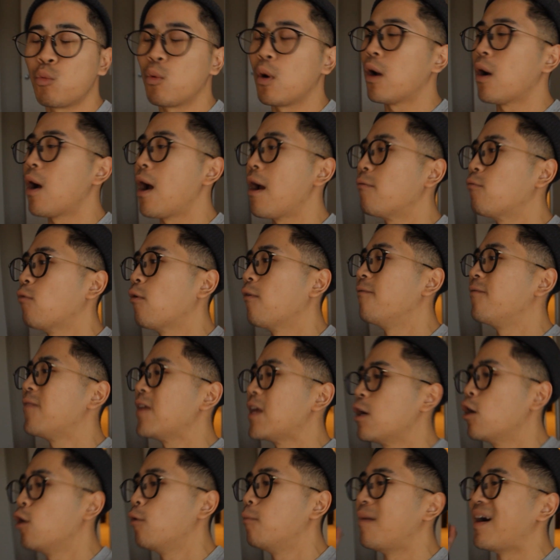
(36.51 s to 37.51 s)
where I
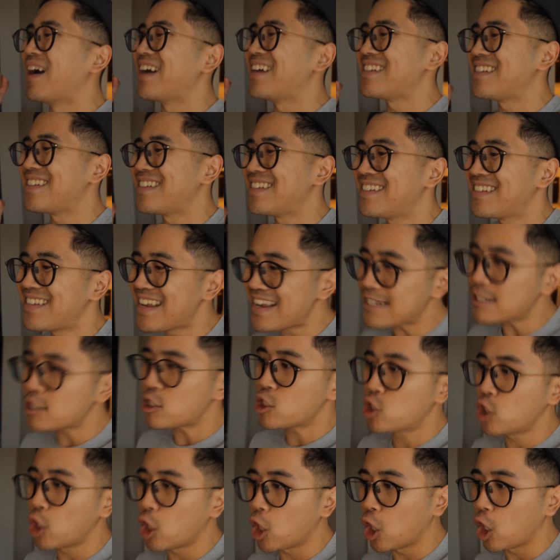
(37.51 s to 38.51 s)
reveal my
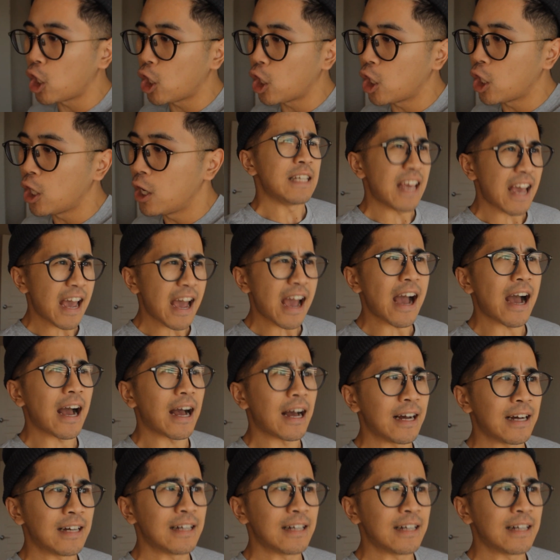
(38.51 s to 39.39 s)
sister. Yeah.